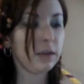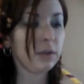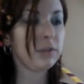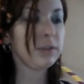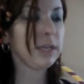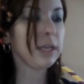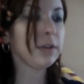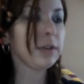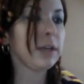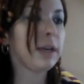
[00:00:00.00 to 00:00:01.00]
just take
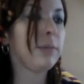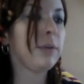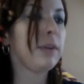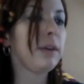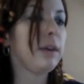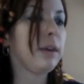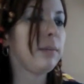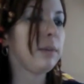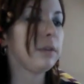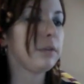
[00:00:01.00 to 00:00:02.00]
your time with it
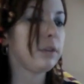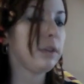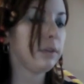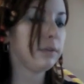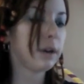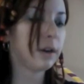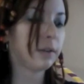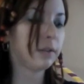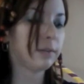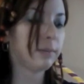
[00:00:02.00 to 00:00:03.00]
and make sure that you've got all
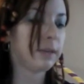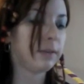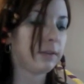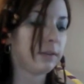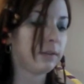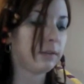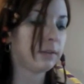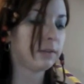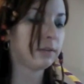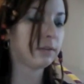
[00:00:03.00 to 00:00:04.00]
the spaces